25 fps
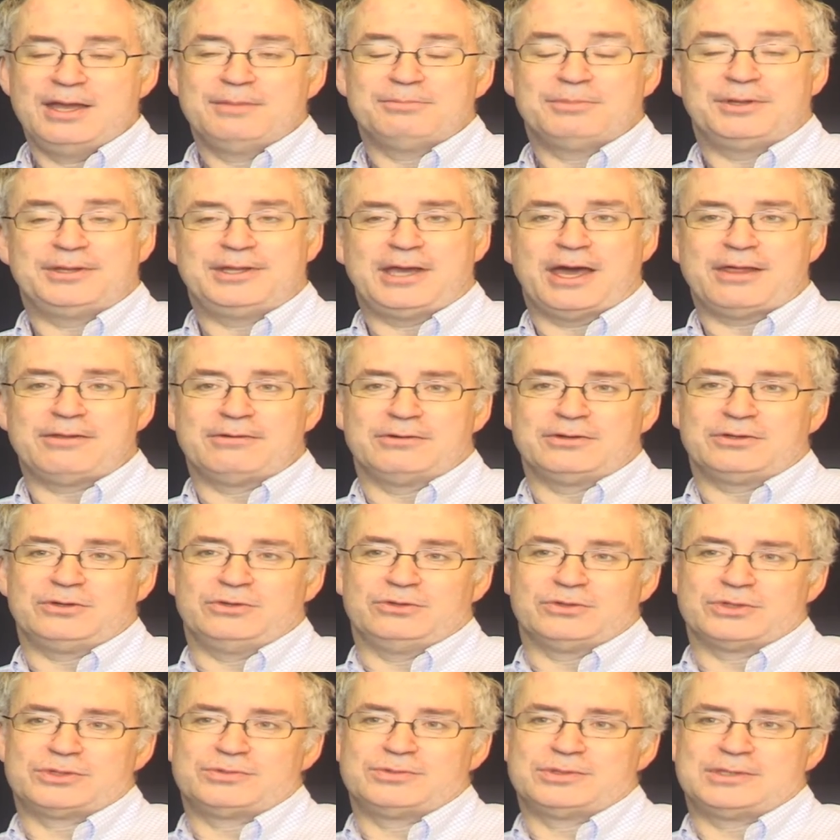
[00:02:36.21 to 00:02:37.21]
But the other, of
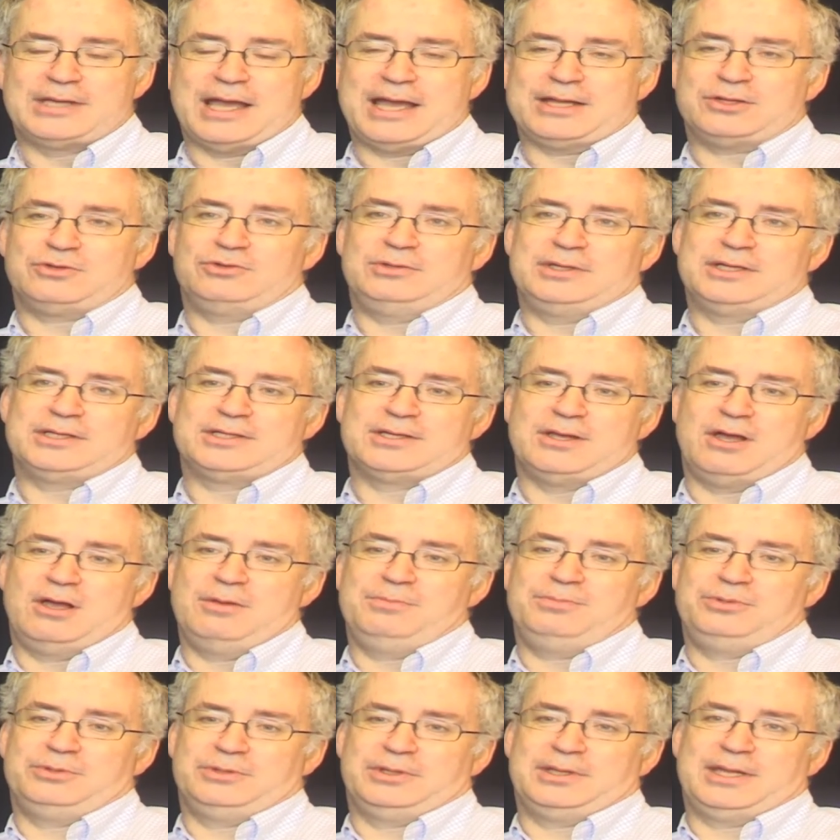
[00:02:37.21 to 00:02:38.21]
course, was the actual
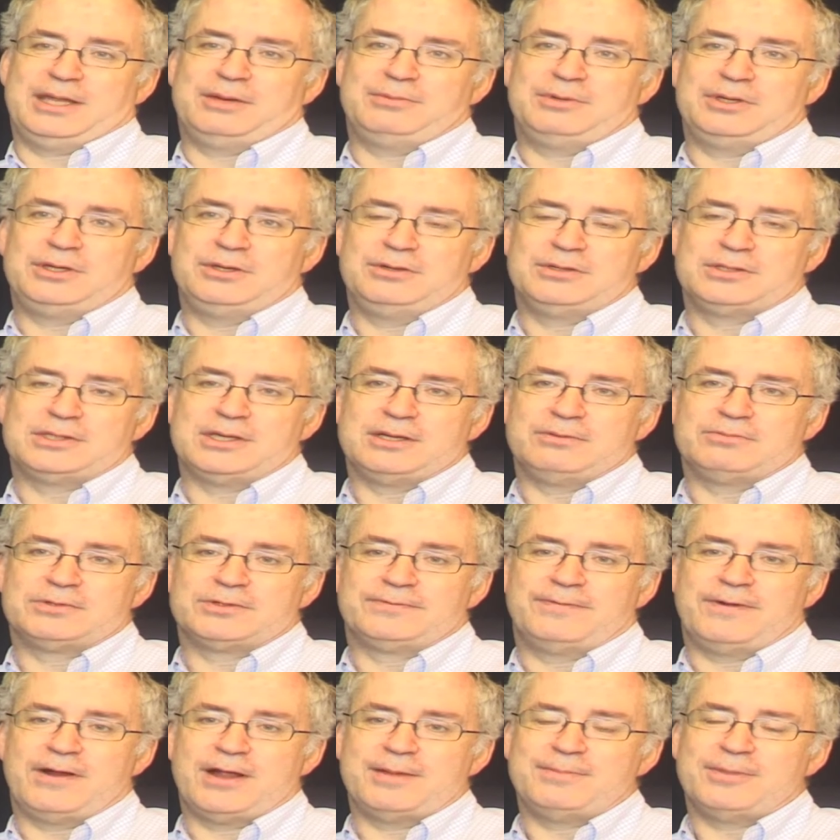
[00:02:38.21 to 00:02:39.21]
example that they were using was
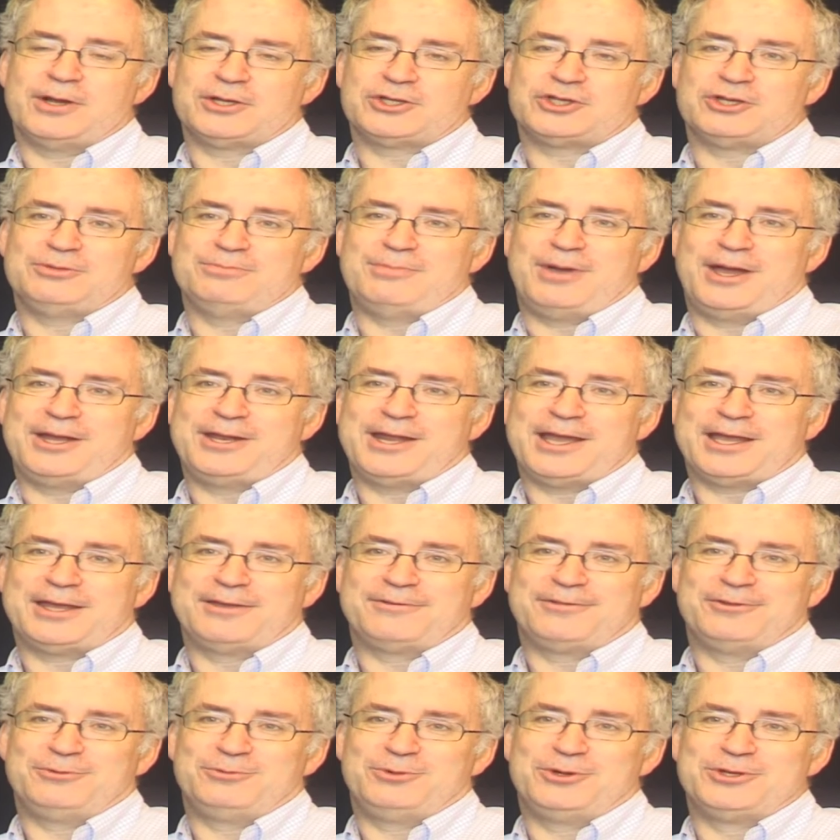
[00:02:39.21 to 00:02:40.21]
very much in my neck
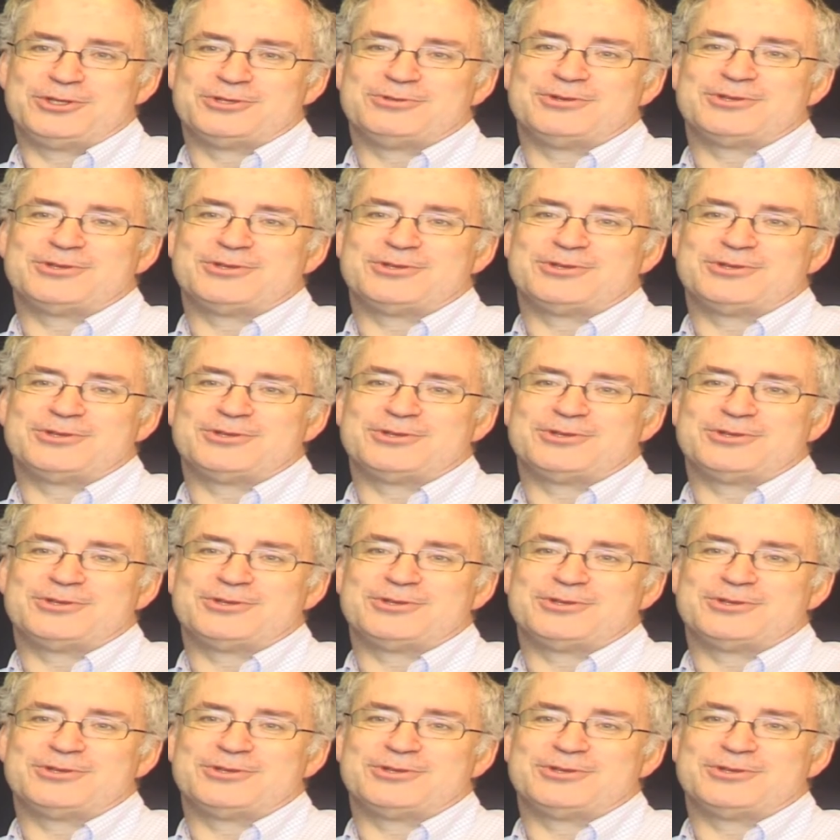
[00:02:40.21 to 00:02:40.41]
of the woods,